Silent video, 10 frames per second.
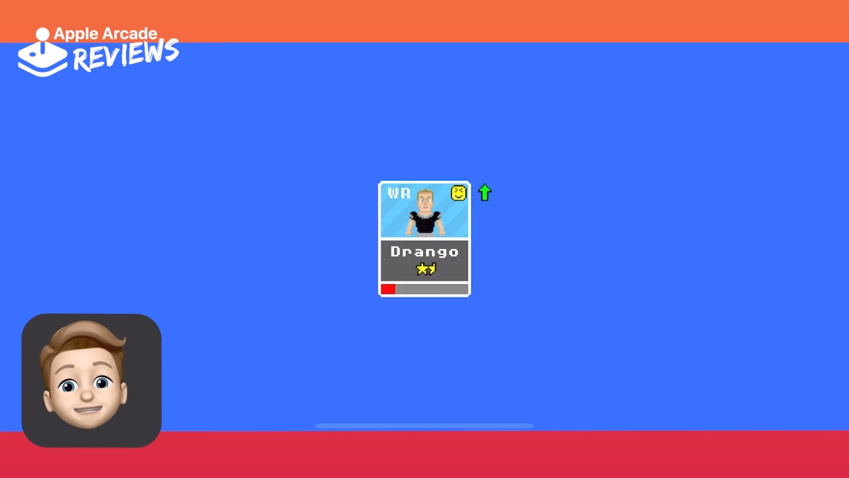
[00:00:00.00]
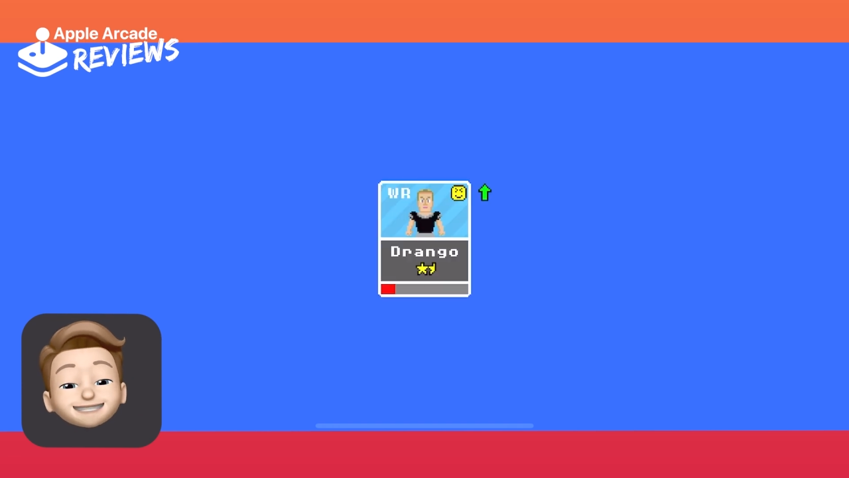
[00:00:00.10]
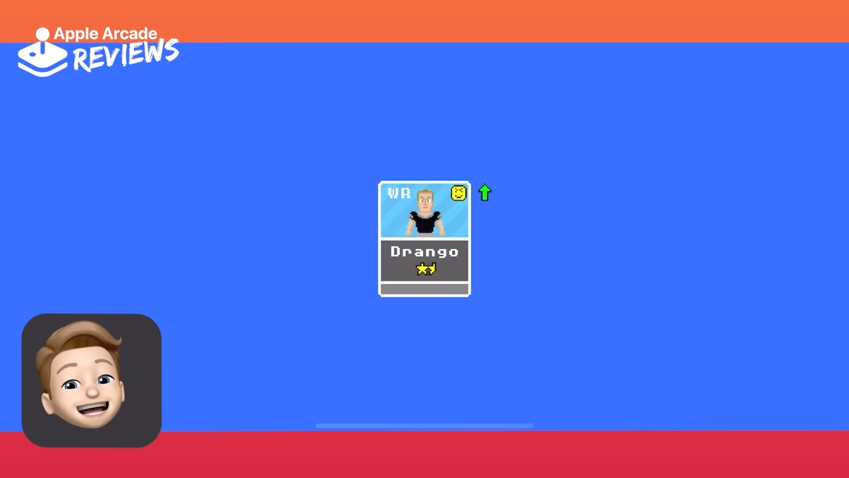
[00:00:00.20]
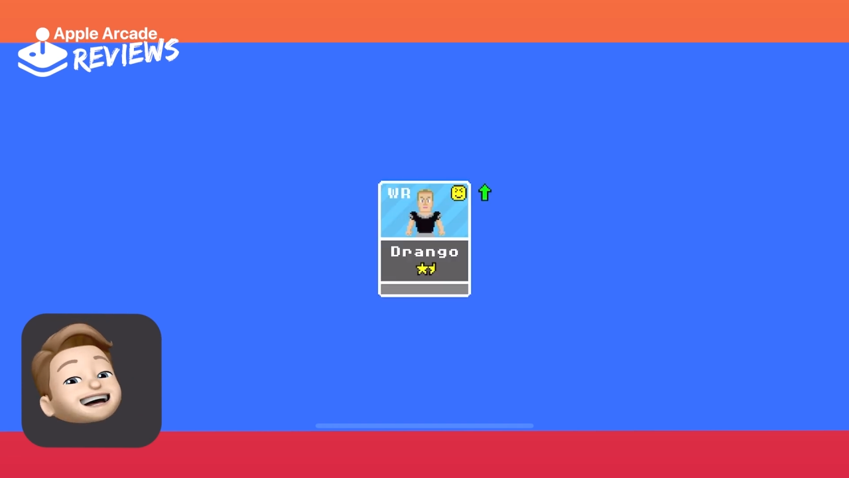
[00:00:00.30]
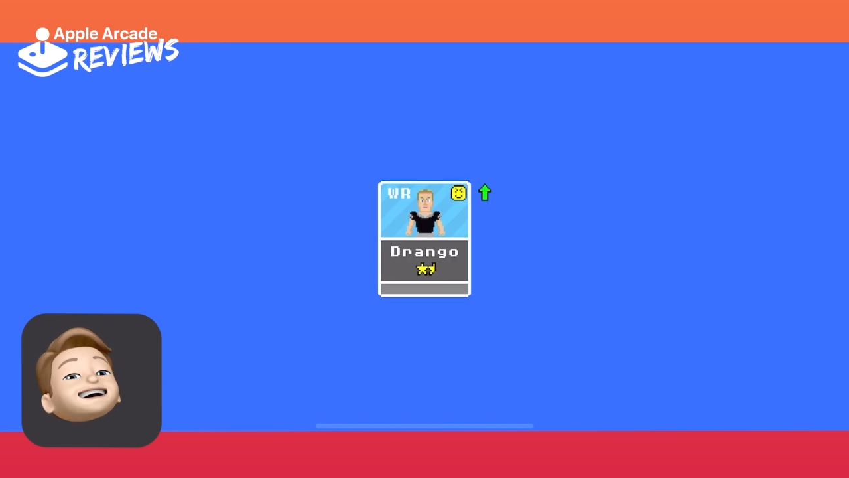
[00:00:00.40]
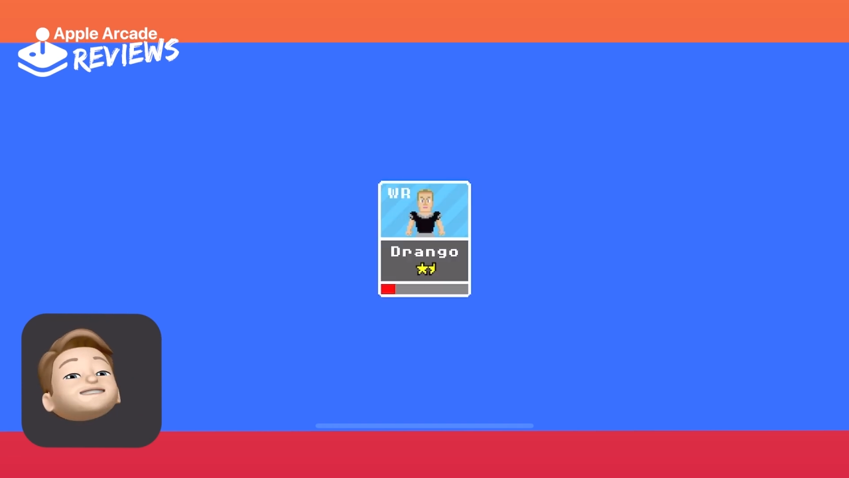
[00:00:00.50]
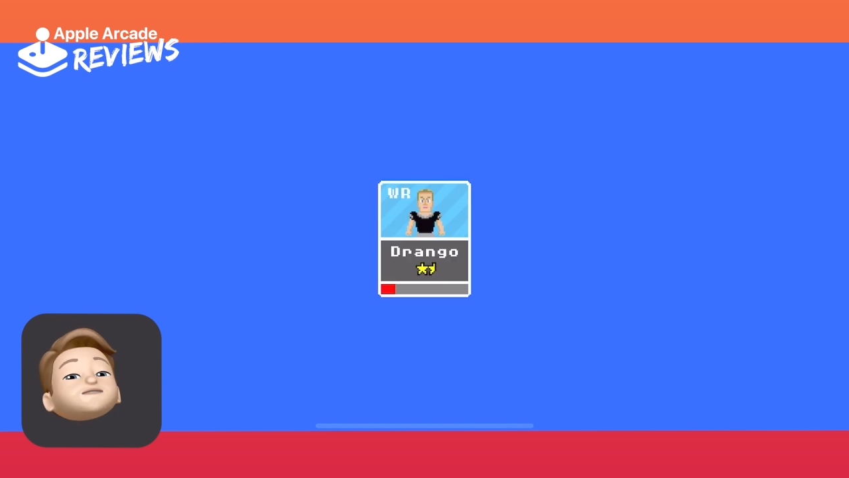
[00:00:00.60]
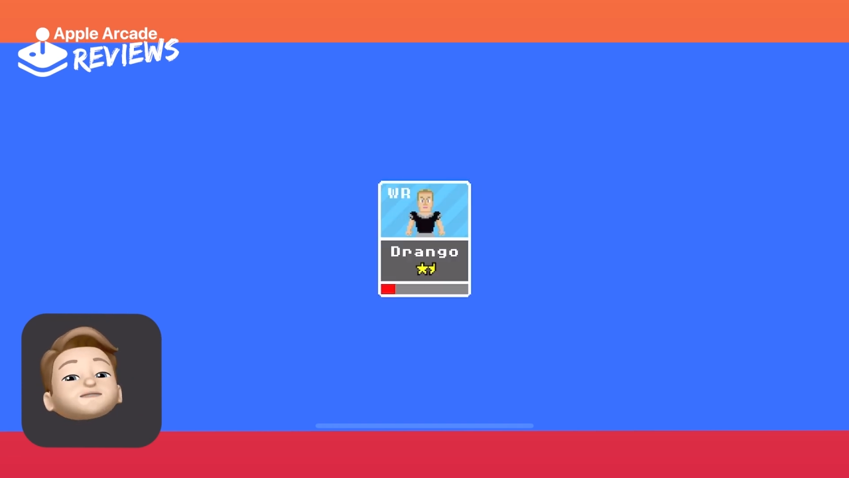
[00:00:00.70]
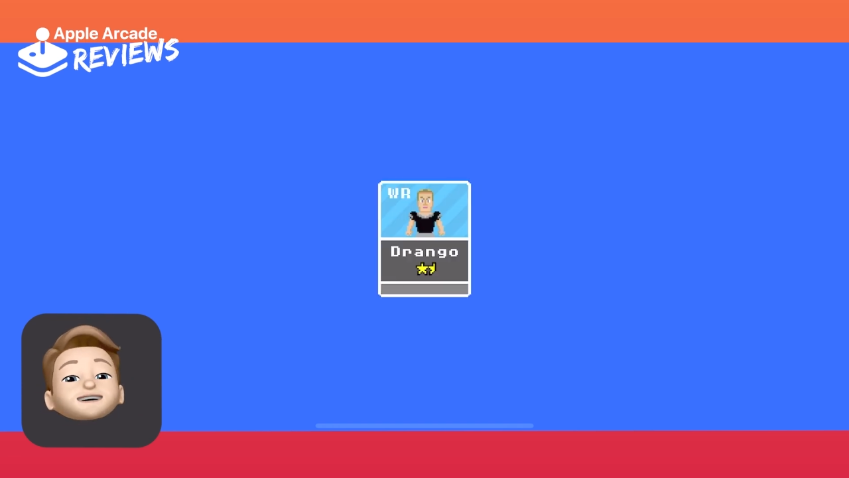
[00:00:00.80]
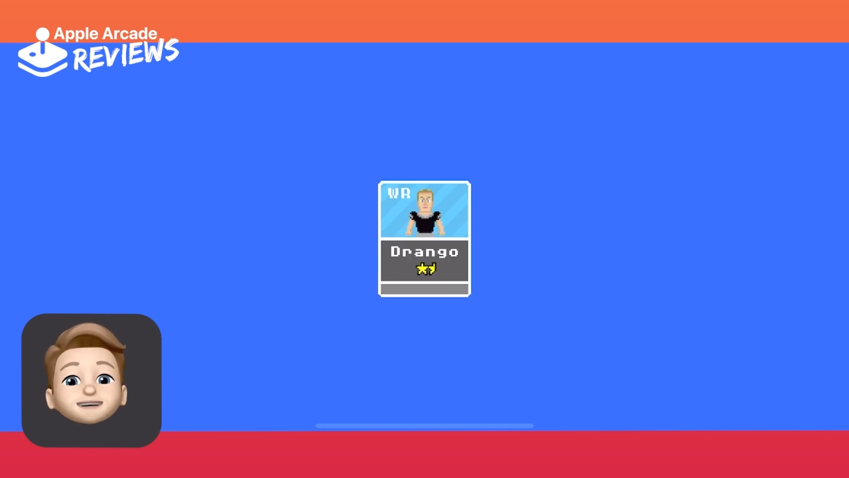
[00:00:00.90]
That's
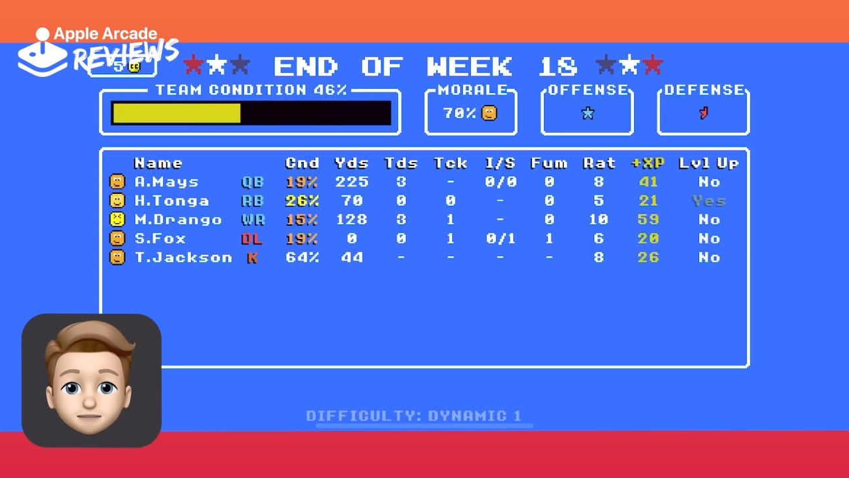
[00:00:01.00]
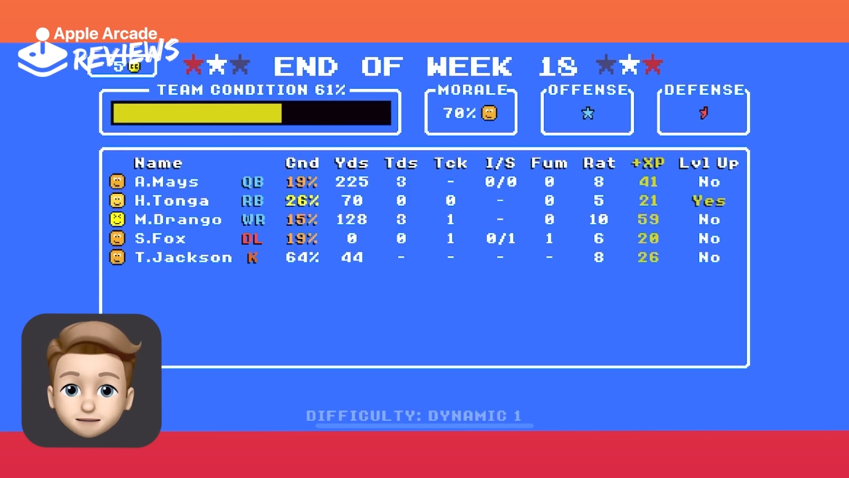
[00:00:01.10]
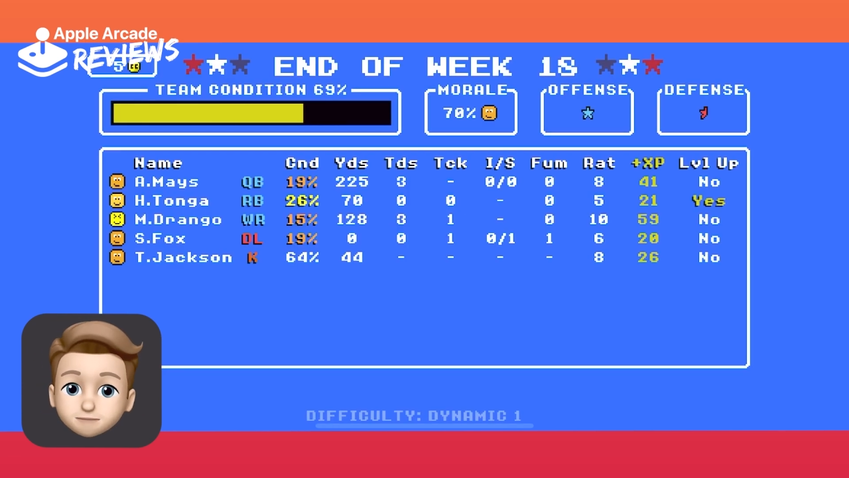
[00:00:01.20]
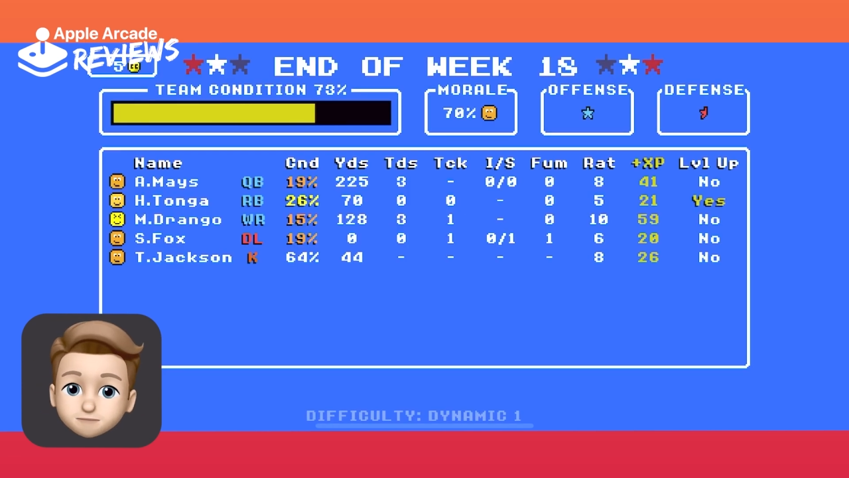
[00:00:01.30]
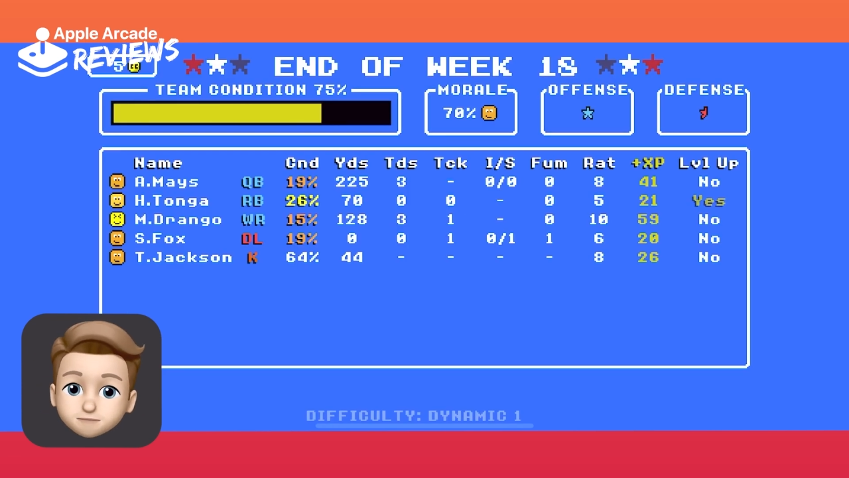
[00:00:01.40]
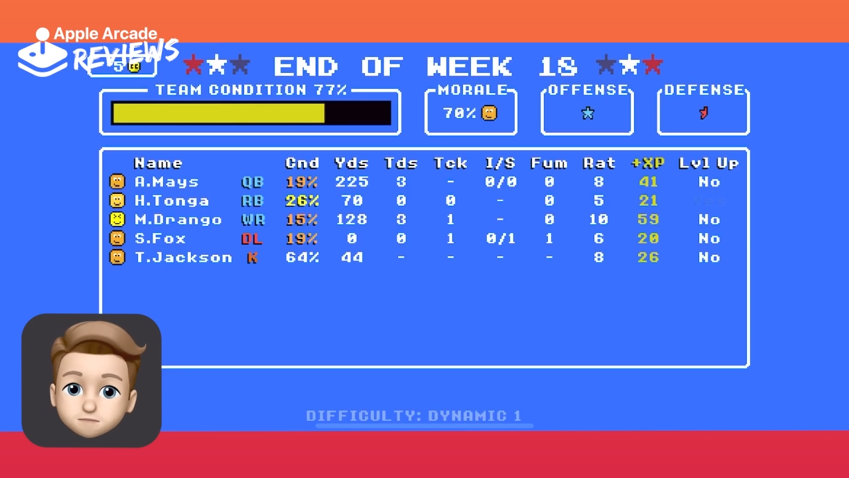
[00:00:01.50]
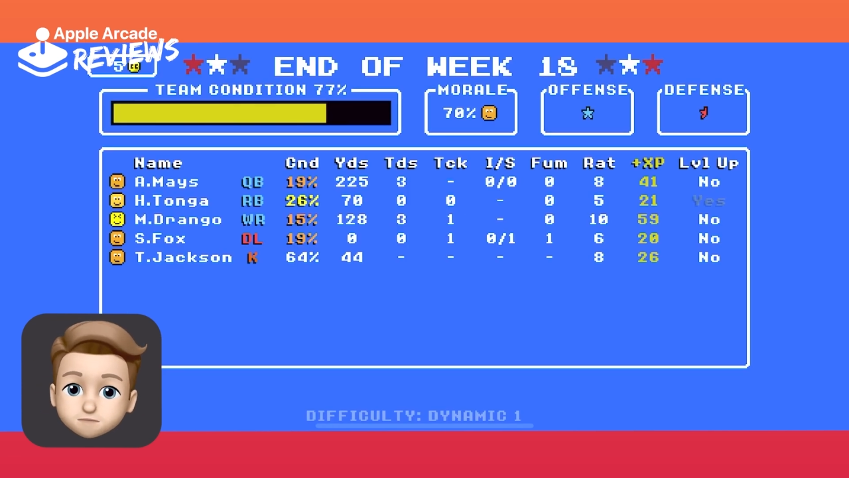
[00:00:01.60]
when it clicked.